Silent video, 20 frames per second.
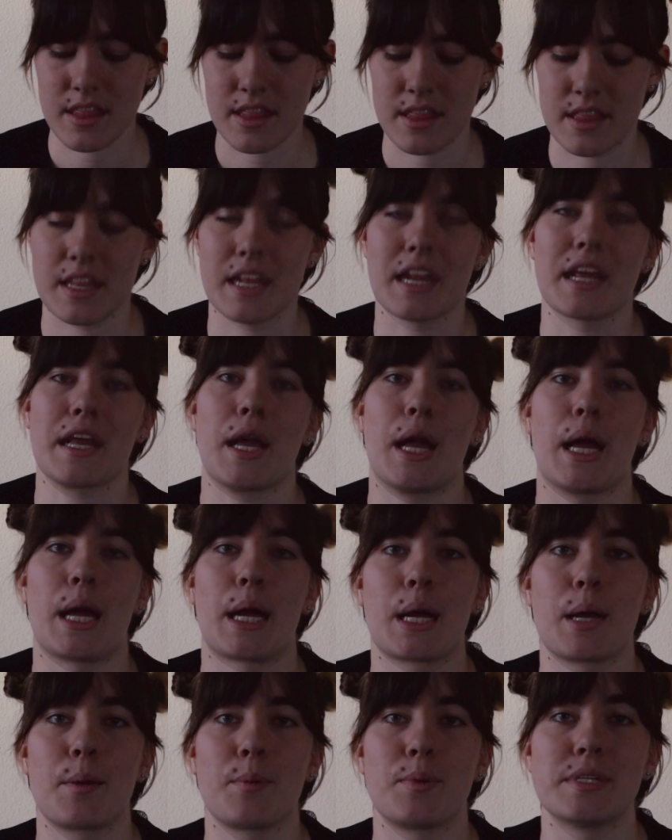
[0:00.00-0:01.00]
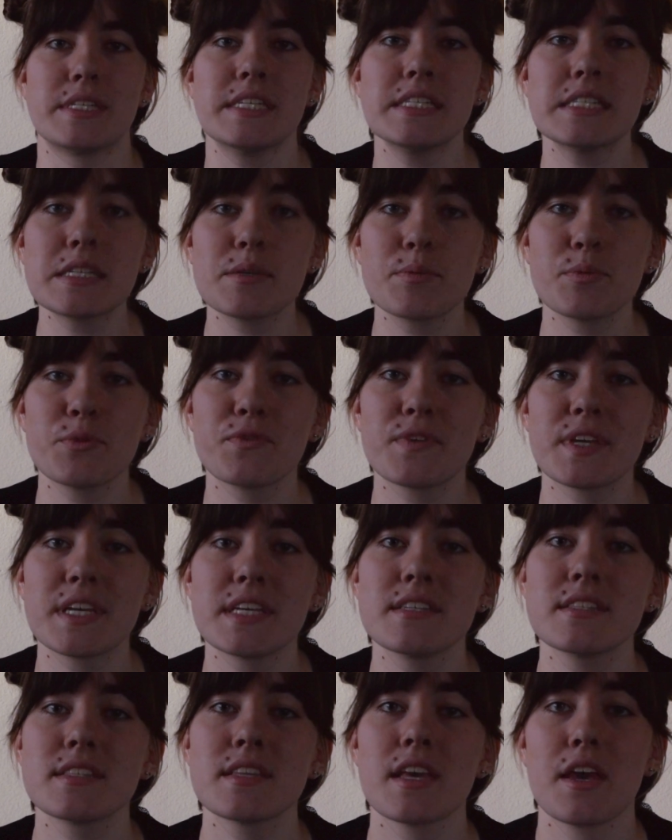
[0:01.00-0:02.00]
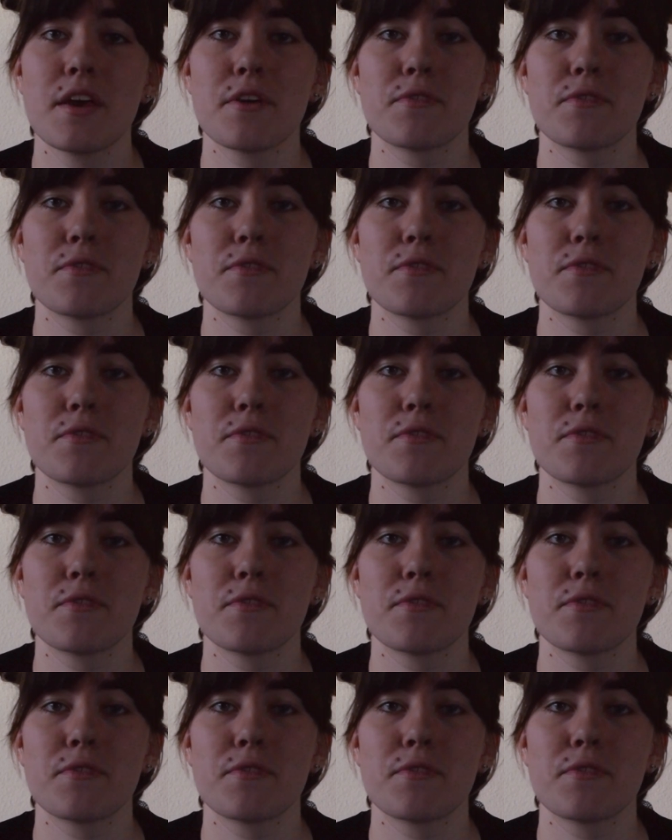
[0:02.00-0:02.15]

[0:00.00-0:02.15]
Then I got a couple of Disney movies.